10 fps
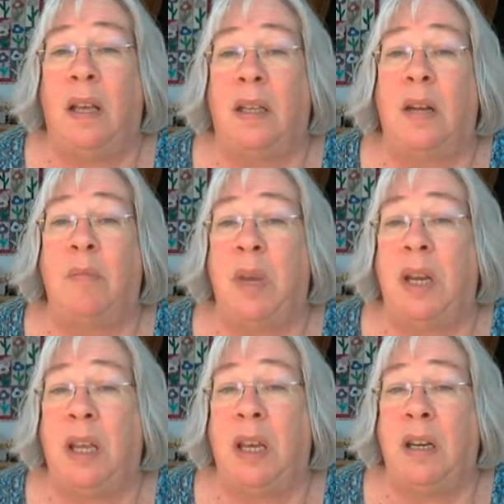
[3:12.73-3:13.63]
Is it a
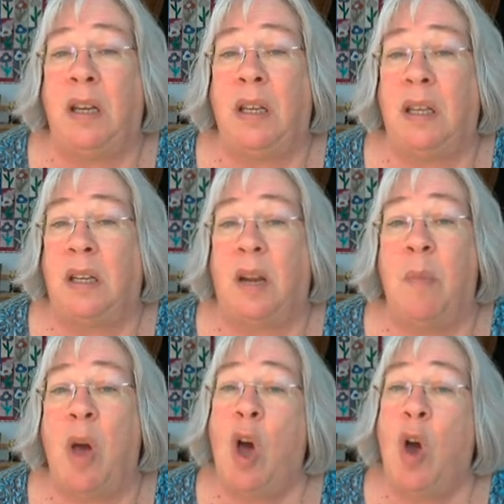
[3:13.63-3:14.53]
median? Is it a
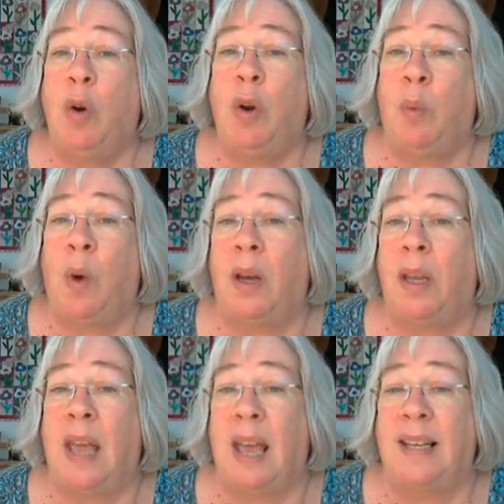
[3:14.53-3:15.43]
mode? What
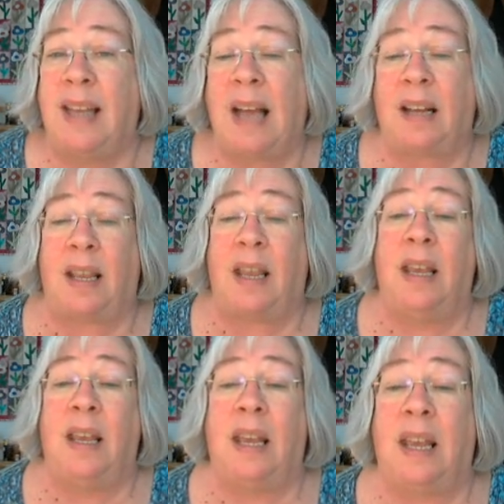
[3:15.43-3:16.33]
exactly
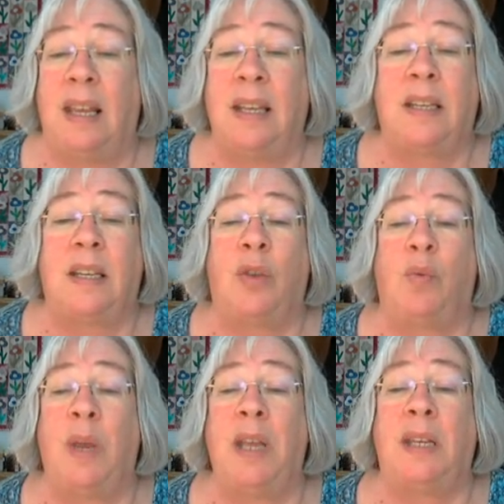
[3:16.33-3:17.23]
is the
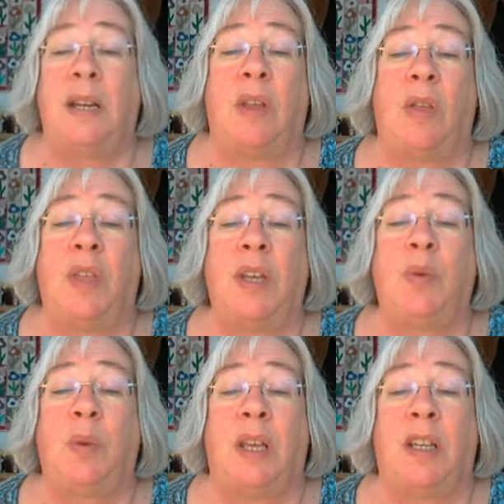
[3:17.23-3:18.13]
reason that
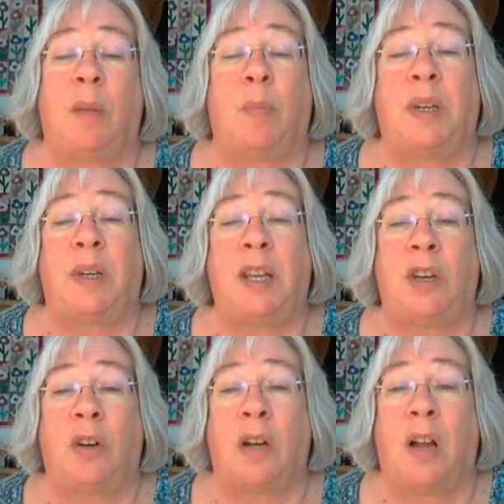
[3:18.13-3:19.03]
this one is a
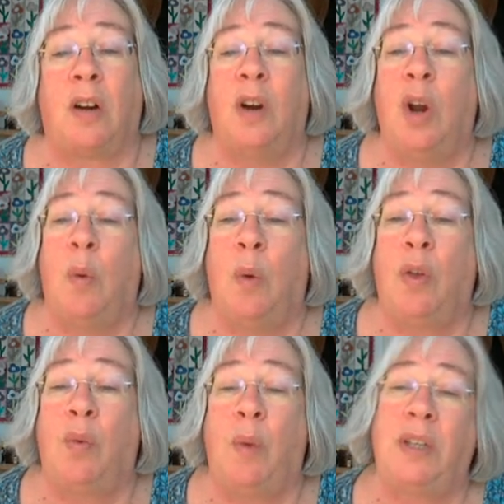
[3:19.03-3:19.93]
particular color where
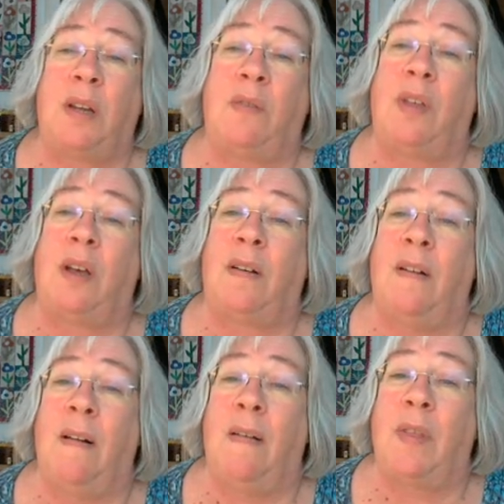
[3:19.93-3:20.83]
the rest of the
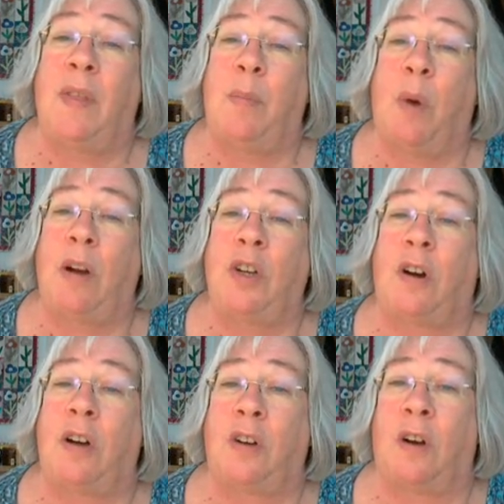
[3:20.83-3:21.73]
bar
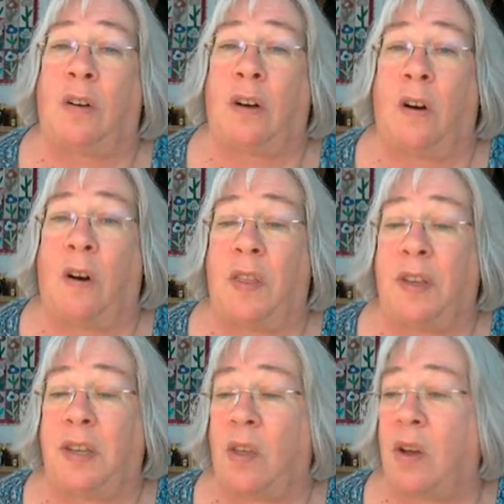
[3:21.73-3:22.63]
charts are
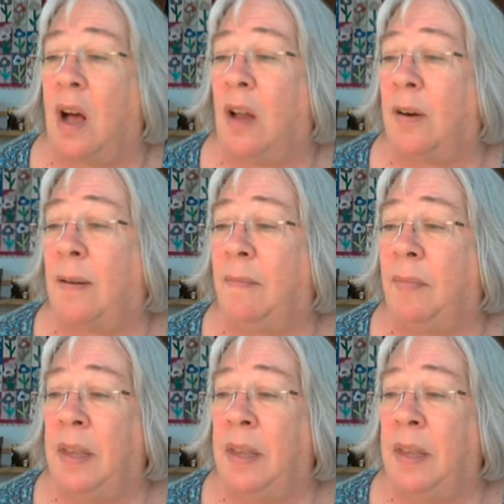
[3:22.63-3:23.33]
this other color?